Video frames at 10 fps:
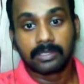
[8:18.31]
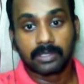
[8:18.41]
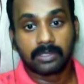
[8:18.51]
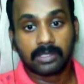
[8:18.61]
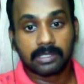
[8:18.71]

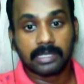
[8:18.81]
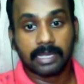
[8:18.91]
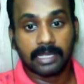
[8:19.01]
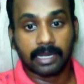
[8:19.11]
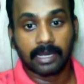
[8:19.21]
searches,
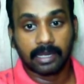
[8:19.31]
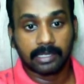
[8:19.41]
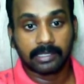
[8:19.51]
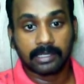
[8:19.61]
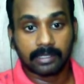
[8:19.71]
and there are
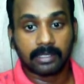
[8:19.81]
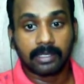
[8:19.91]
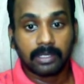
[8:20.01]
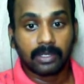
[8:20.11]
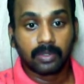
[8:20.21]
like
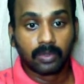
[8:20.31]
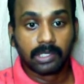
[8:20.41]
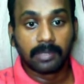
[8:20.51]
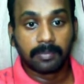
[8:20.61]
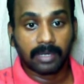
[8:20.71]
a
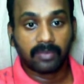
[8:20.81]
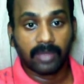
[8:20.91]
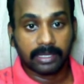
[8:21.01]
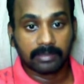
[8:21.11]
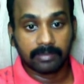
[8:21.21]
good number
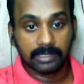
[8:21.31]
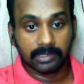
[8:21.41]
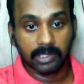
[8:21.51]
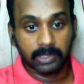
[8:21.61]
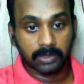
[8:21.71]
of
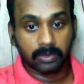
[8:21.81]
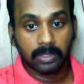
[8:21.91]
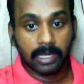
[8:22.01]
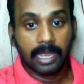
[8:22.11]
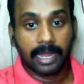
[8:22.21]
activities also.